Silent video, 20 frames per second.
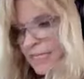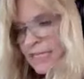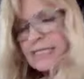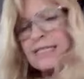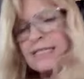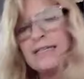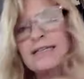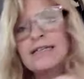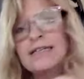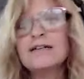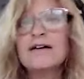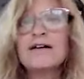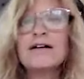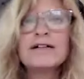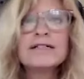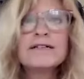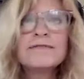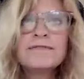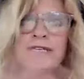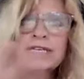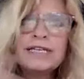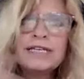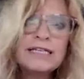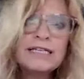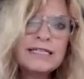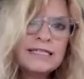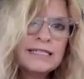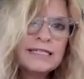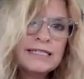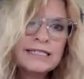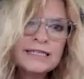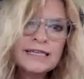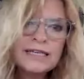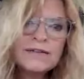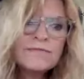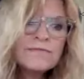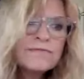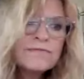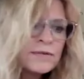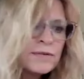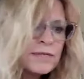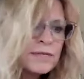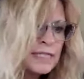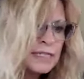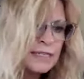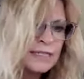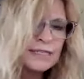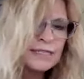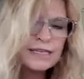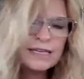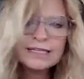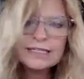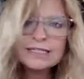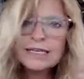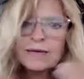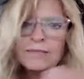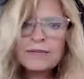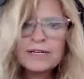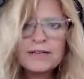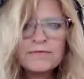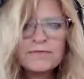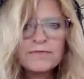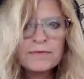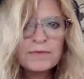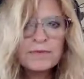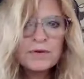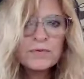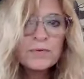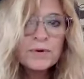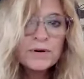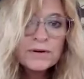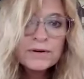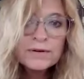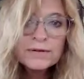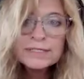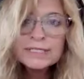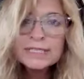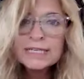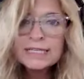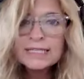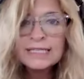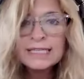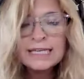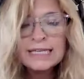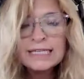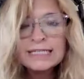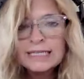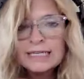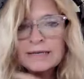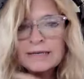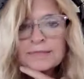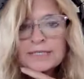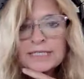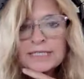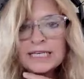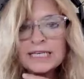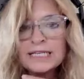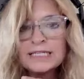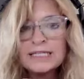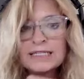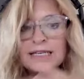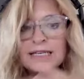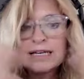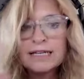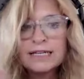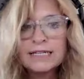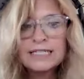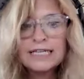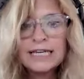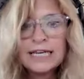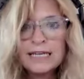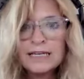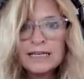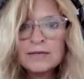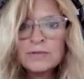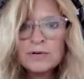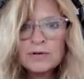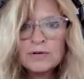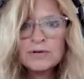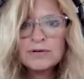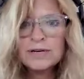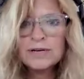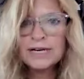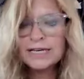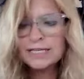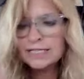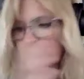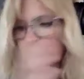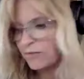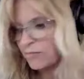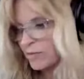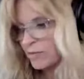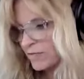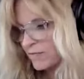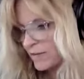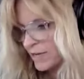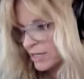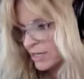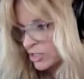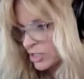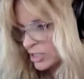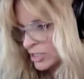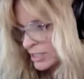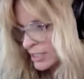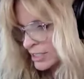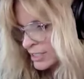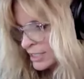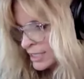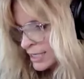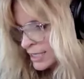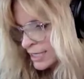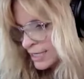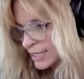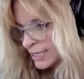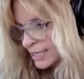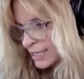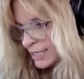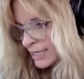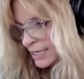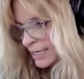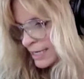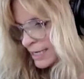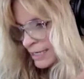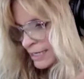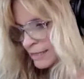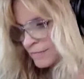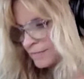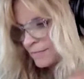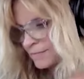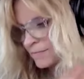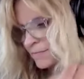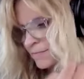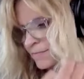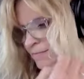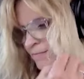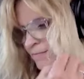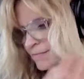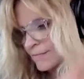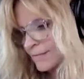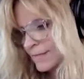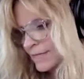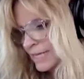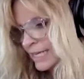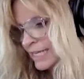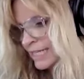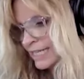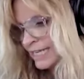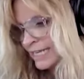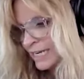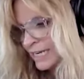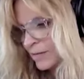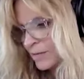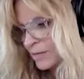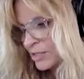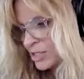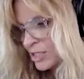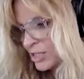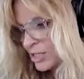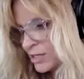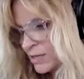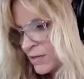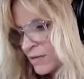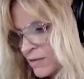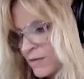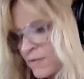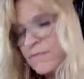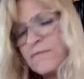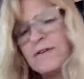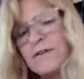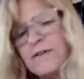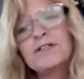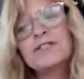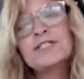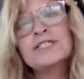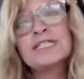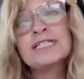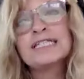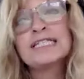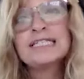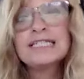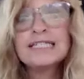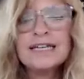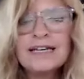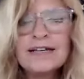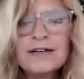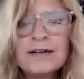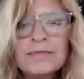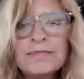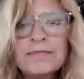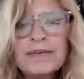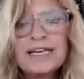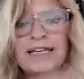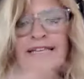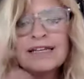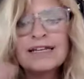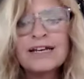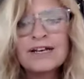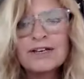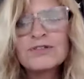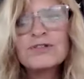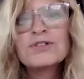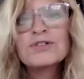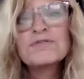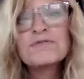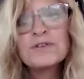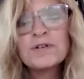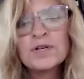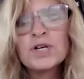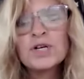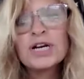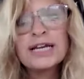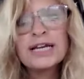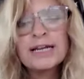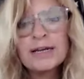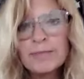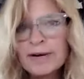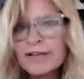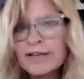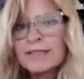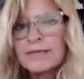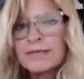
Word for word: is it all of these influences and things coming in from the world and things that I'm seeing this unattainable idea of perfection? Um, and then number two, focus instead on making others feel great about